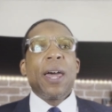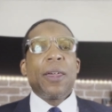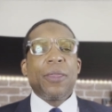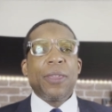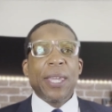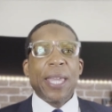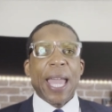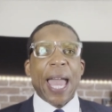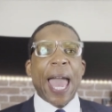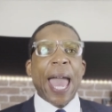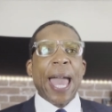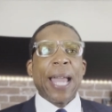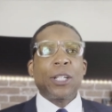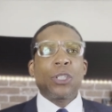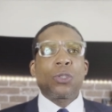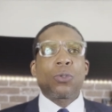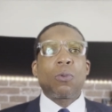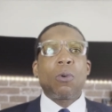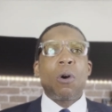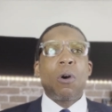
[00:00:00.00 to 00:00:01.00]
the
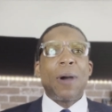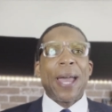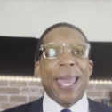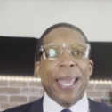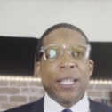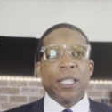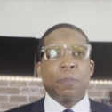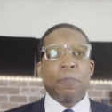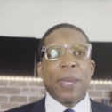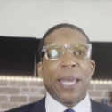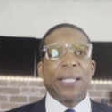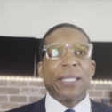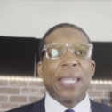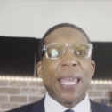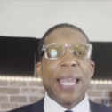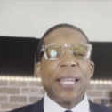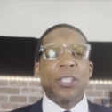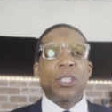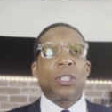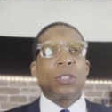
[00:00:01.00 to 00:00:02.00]
actual
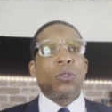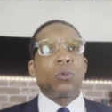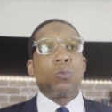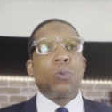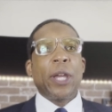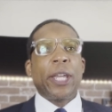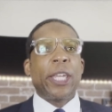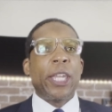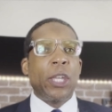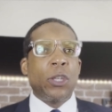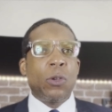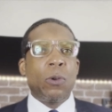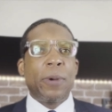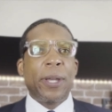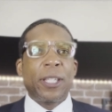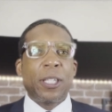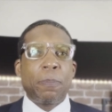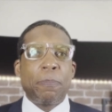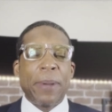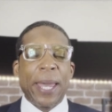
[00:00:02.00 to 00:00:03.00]
expectations. What can you
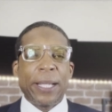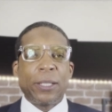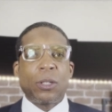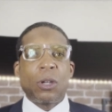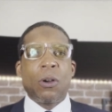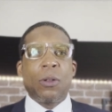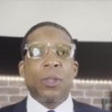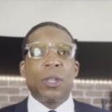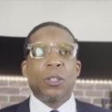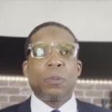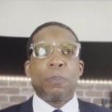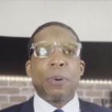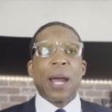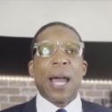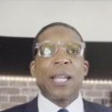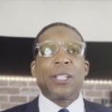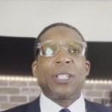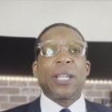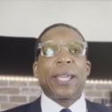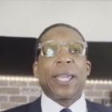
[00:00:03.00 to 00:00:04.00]
expect on this
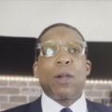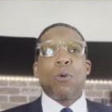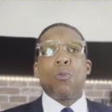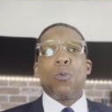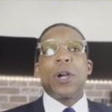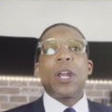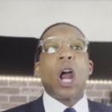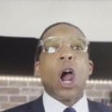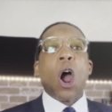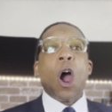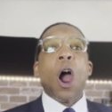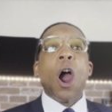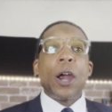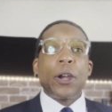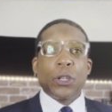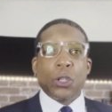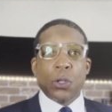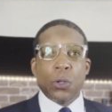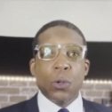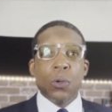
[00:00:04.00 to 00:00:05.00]
project and what are
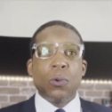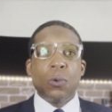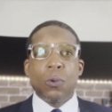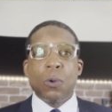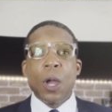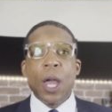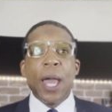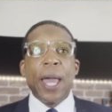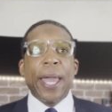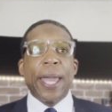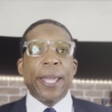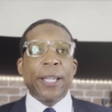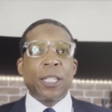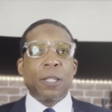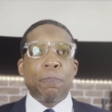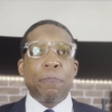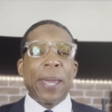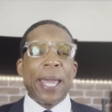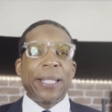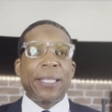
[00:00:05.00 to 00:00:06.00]
you
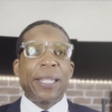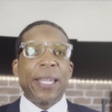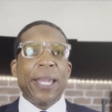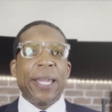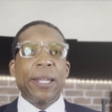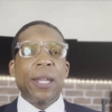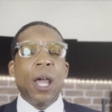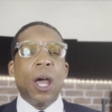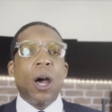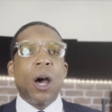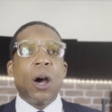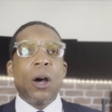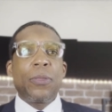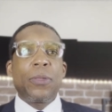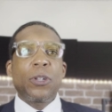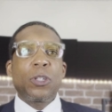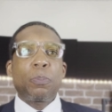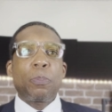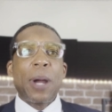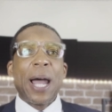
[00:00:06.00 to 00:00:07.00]
expecting on
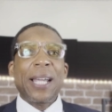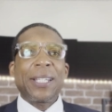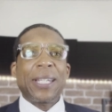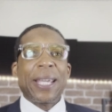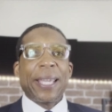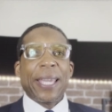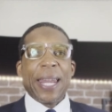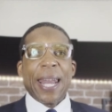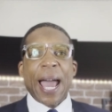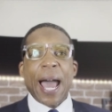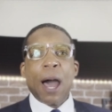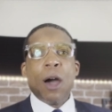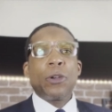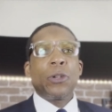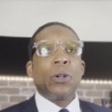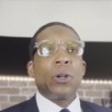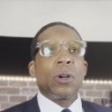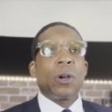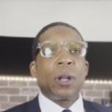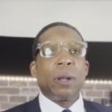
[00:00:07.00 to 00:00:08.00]
this project and how
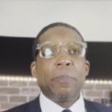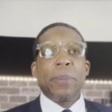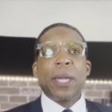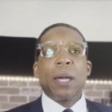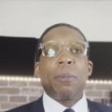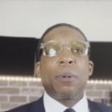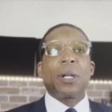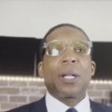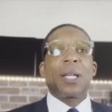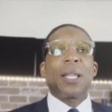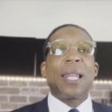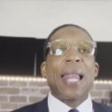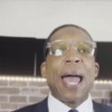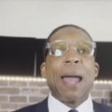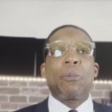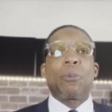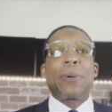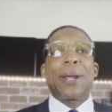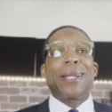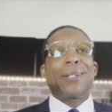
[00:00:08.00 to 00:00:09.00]
you're going to be able to
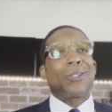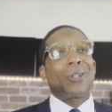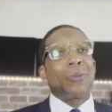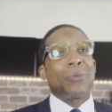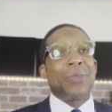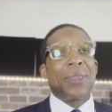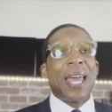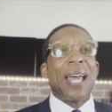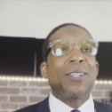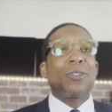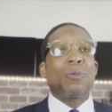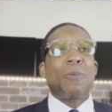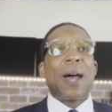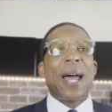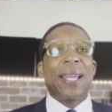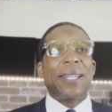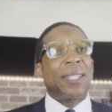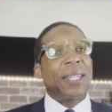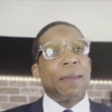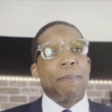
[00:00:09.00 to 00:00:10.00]
collaborate? So that's
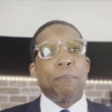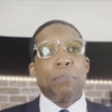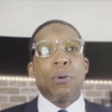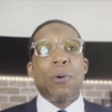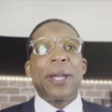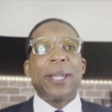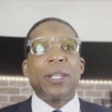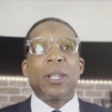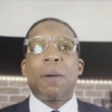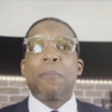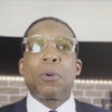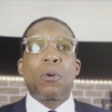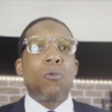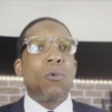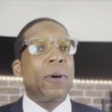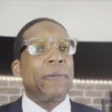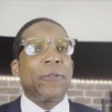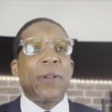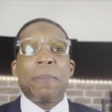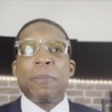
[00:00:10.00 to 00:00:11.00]
why I said point number
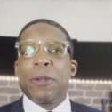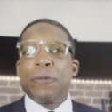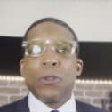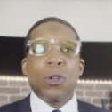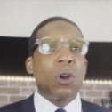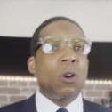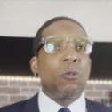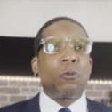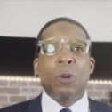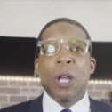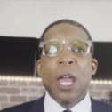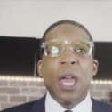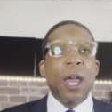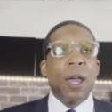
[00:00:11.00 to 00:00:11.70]
one, family, if you don't